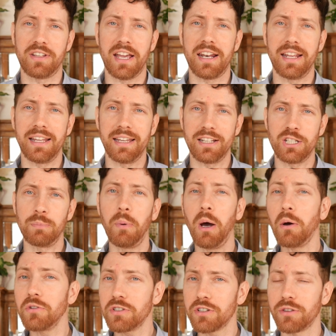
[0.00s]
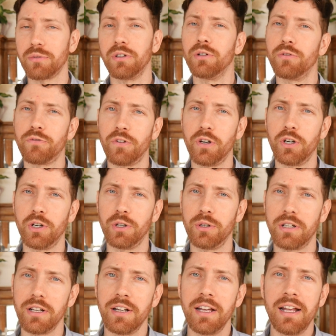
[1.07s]
getting exposed through
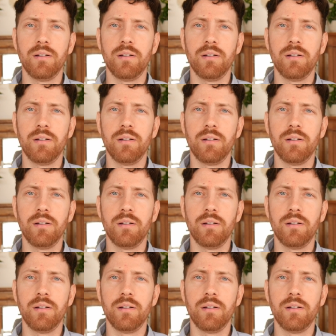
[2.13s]
food